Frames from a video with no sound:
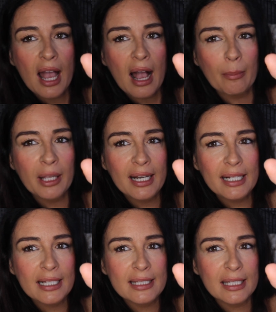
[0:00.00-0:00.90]
I'm
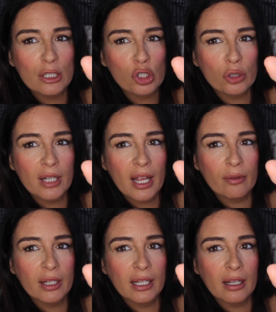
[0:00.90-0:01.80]
getting a
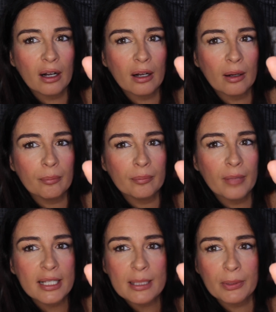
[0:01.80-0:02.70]
dictionary
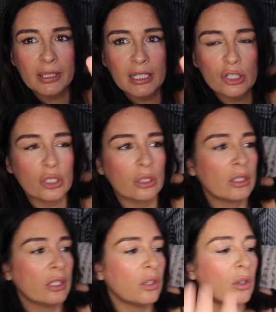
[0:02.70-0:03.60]
explanation,
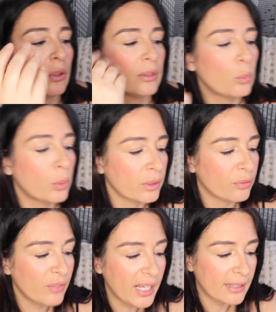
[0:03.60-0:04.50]
you know, of the word
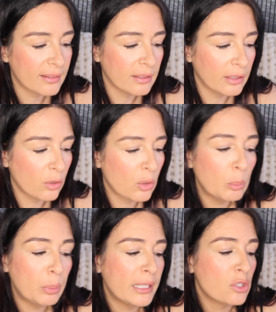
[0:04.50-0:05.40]
faith, you know,
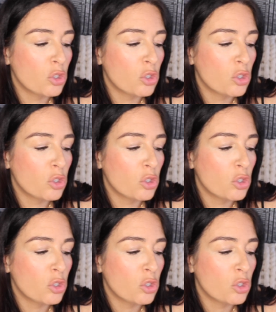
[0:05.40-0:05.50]
complete